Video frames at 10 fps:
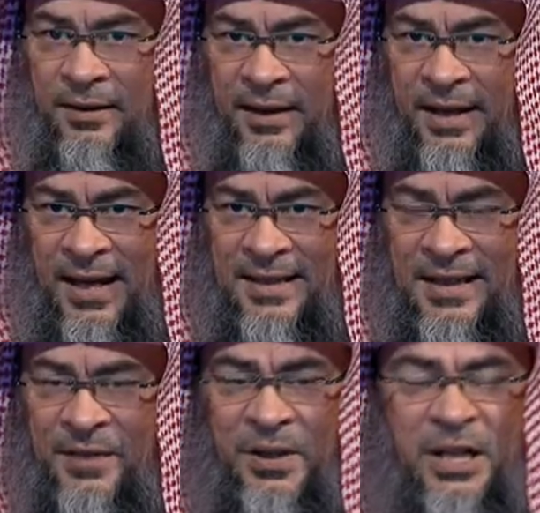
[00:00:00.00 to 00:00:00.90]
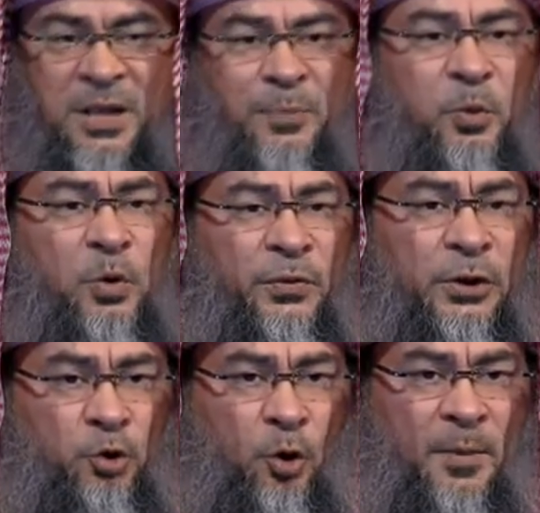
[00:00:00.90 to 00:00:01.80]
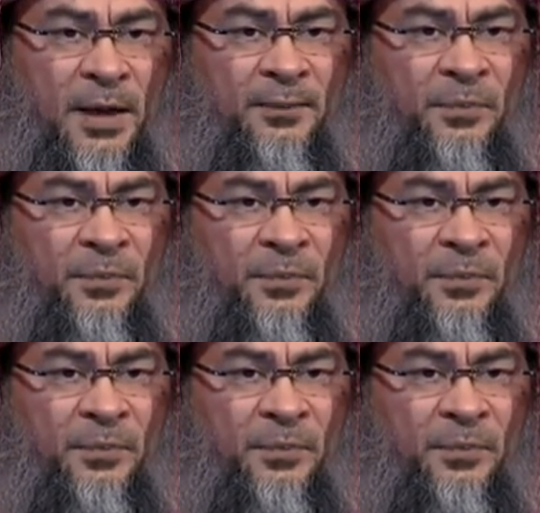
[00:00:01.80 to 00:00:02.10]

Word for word: He has given His approval to Umar.